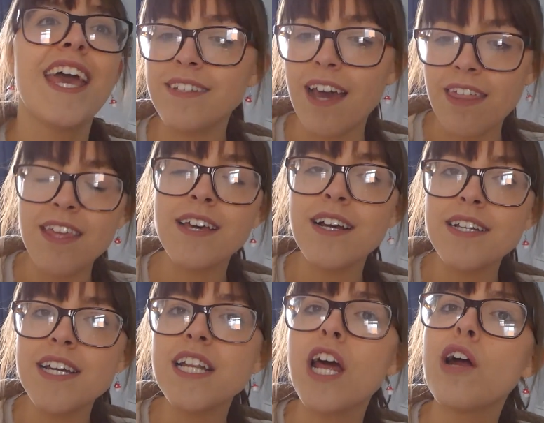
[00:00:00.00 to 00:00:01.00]
I think I
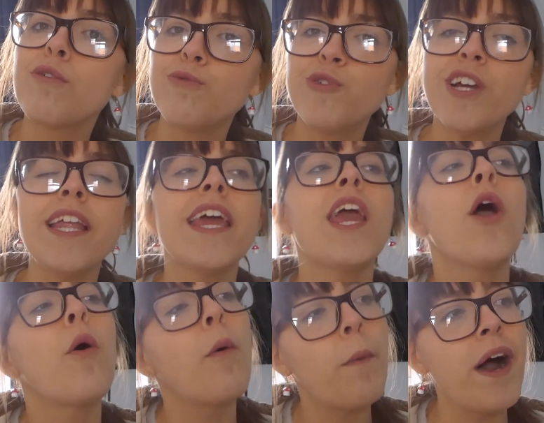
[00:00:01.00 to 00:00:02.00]
did really
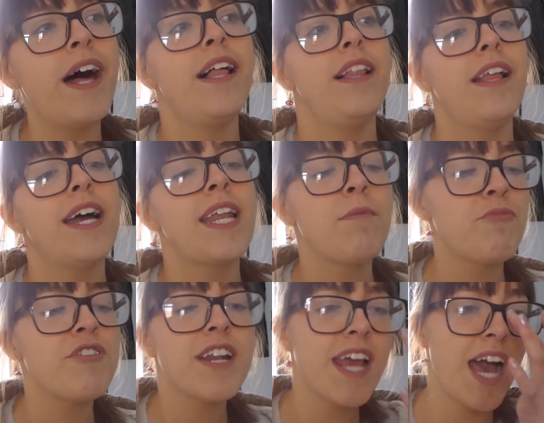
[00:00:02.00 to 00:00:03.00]
well and I'm
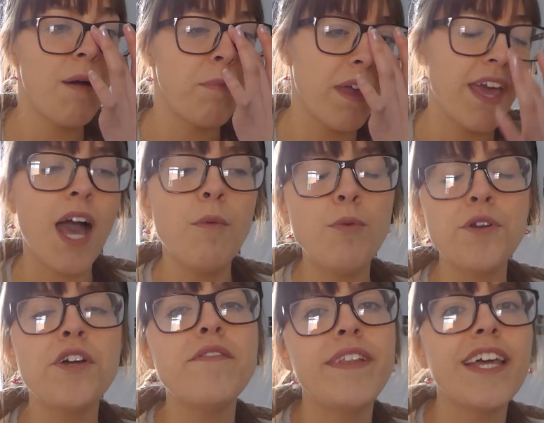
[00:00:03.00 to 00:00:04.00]
pretty happy. I
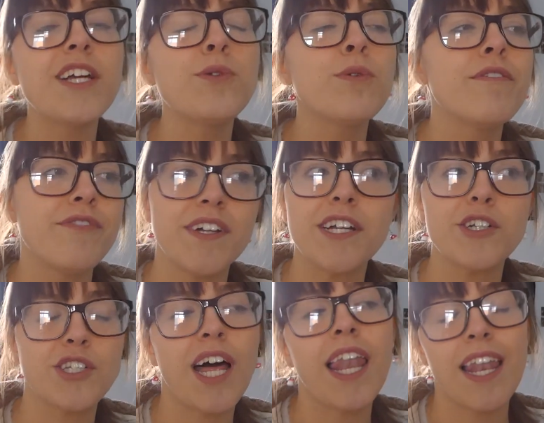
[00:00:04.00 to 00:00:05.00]
would have liked to have
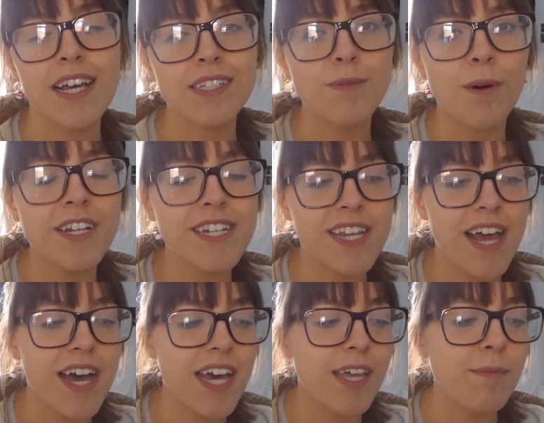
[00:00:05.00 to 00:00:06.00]
finished that last one in
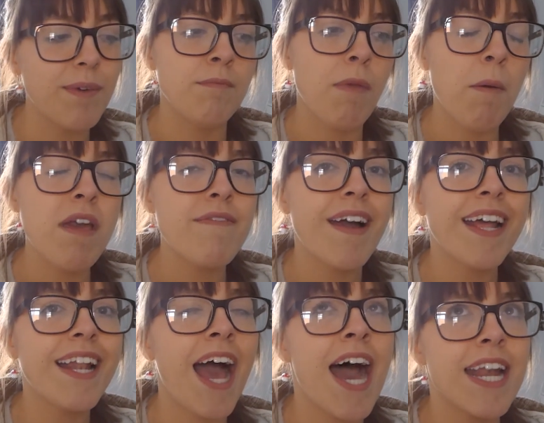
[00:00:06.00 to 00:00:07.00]
time. Maybe if I
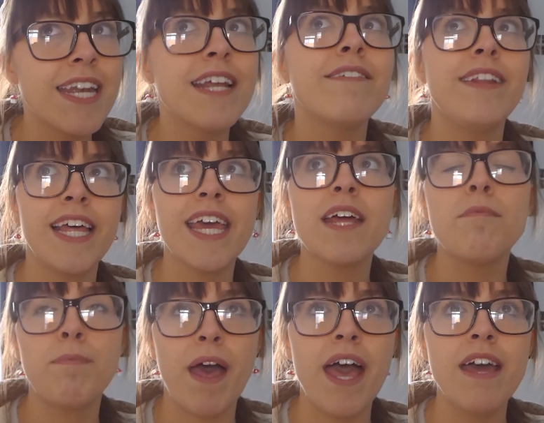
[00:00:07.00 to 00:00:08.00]
hadn't have lay
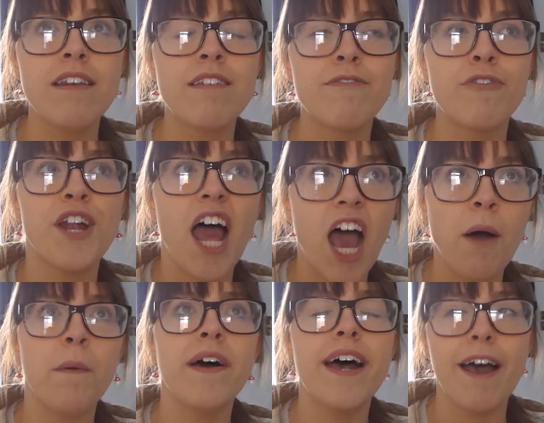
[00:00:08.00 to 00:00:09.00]
in bed for an
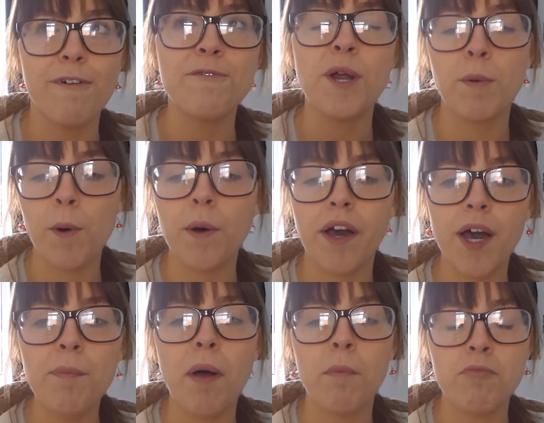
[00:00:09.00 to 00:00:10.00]
hour after I woke
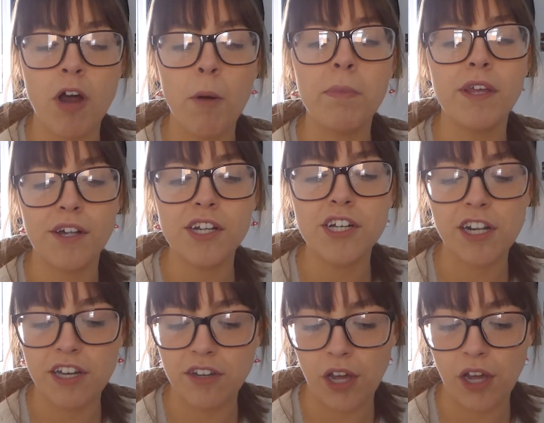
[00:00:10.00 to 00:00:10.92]
up, I probably could have got it